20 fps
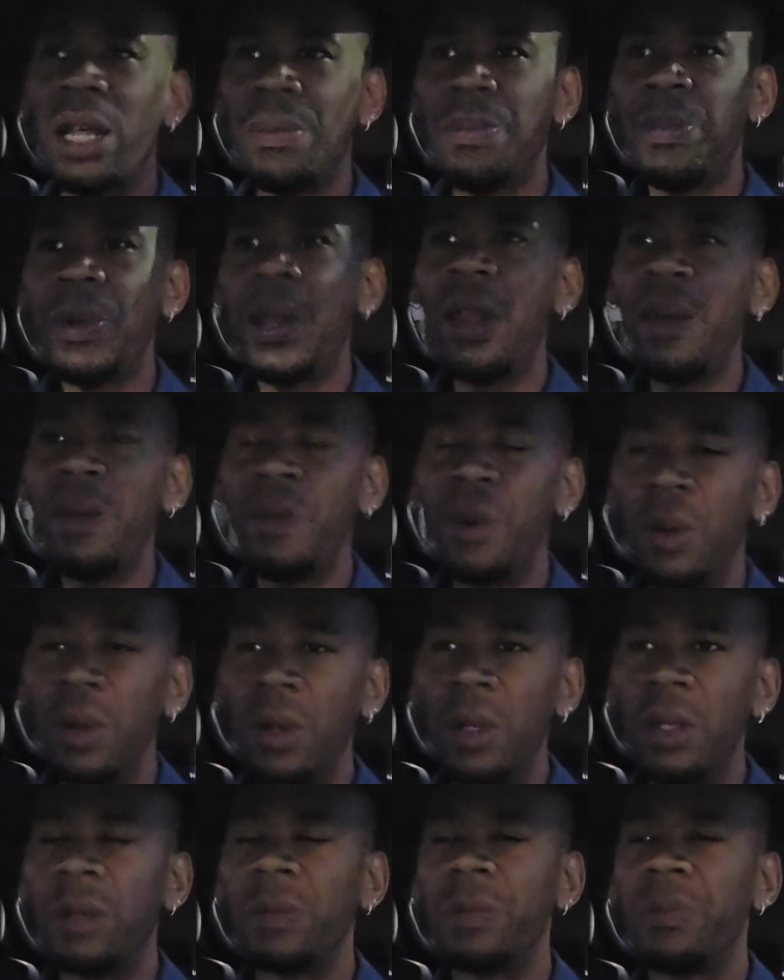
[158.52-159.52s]
a
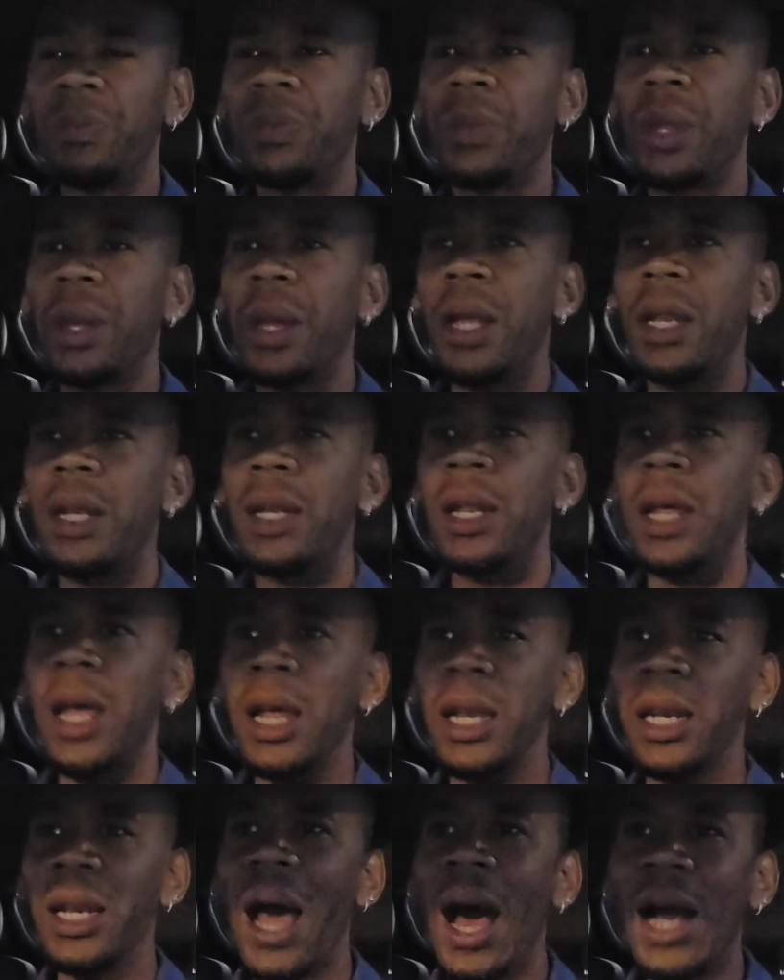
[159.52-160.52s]
people,
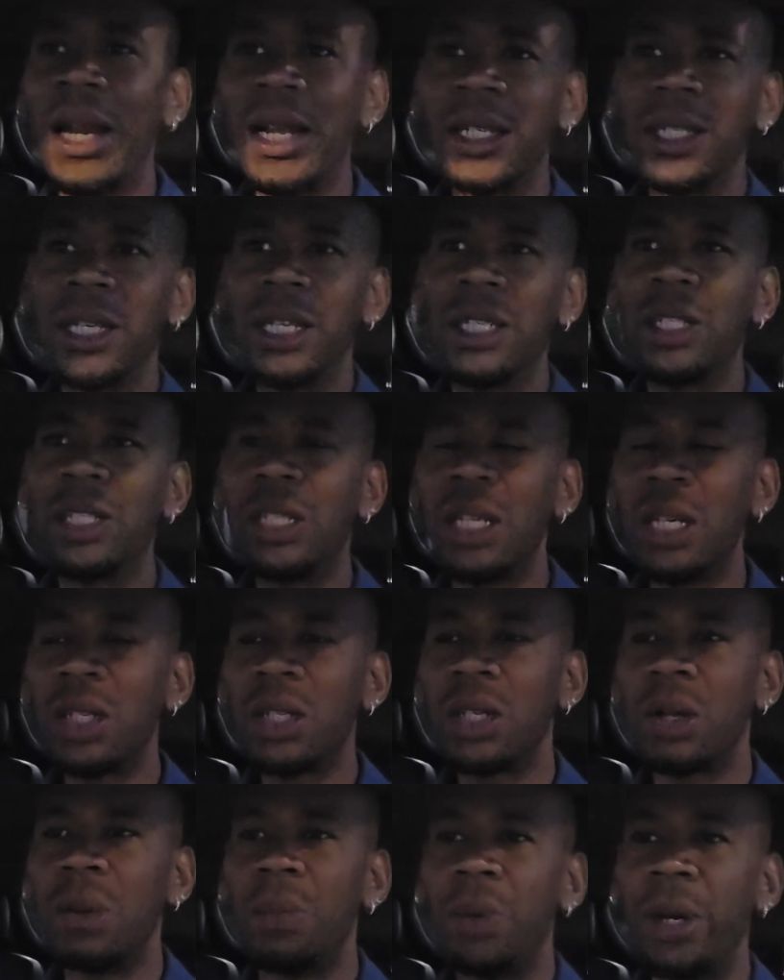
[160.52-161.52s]
and not as a
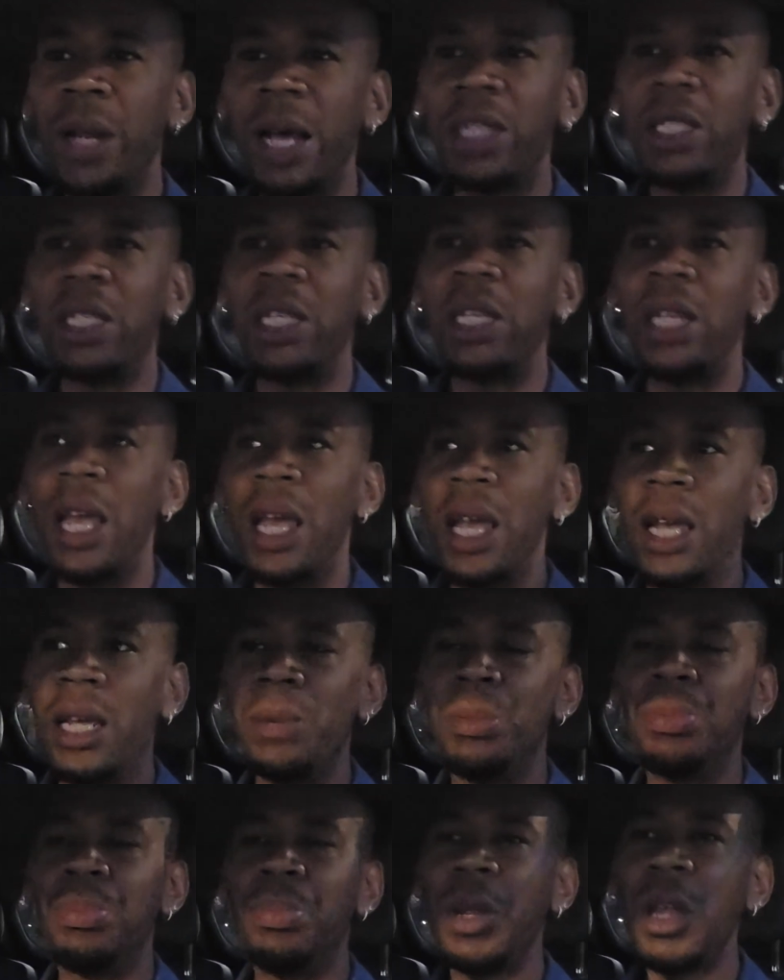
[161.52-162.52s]
system, but as
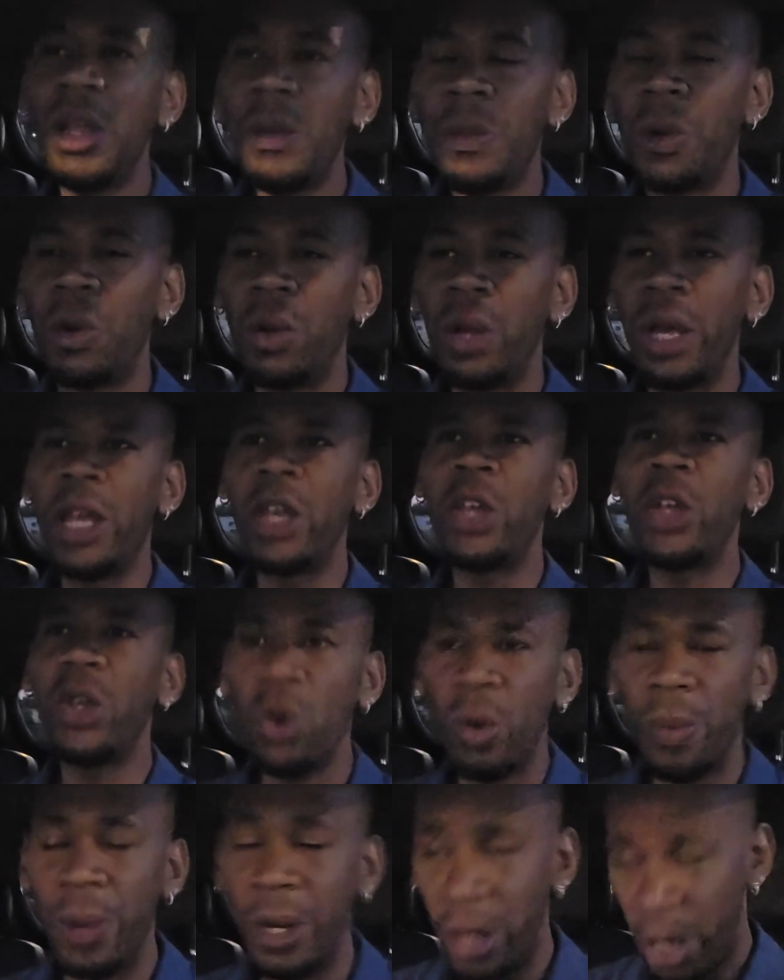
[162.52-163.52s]
a people, a
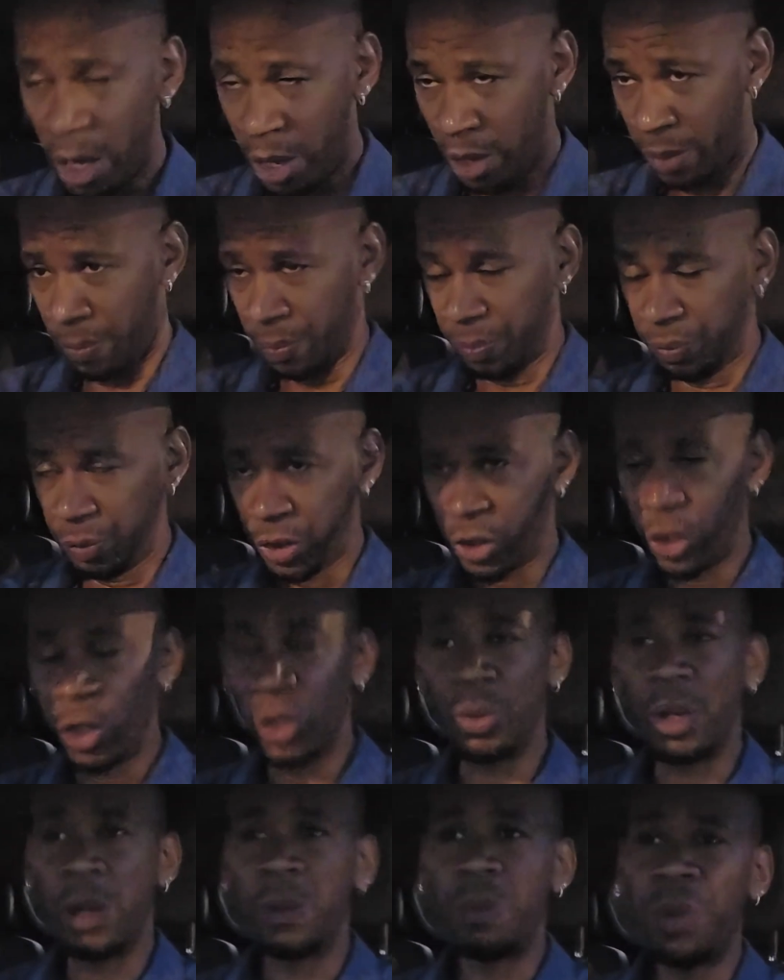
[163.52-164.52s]
human,
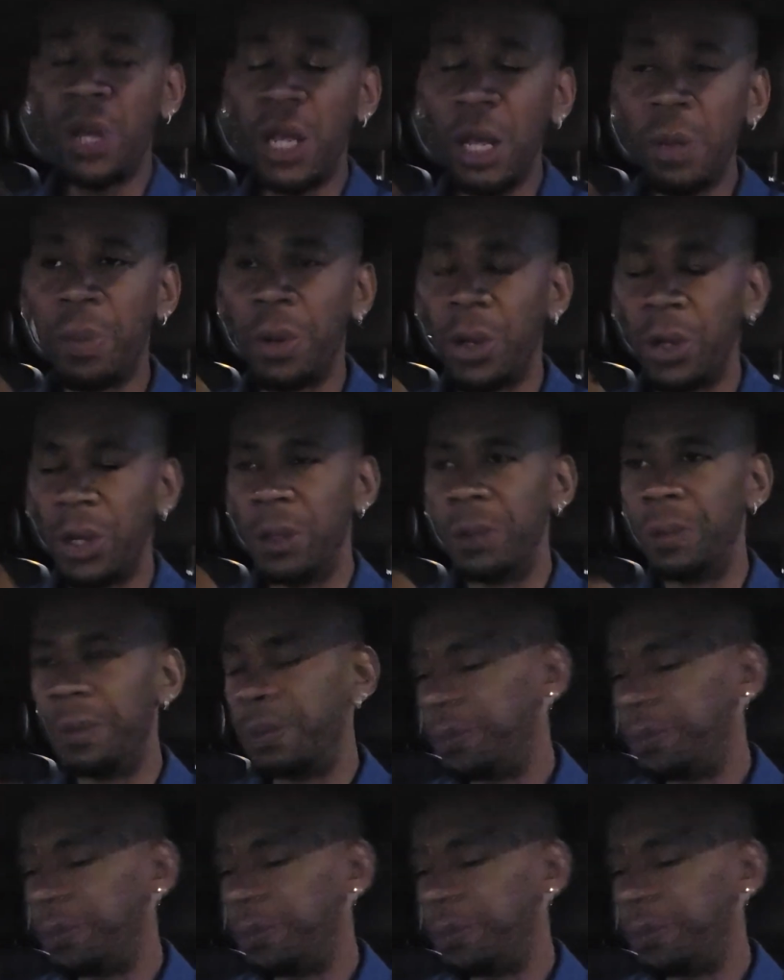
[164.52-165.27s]
people,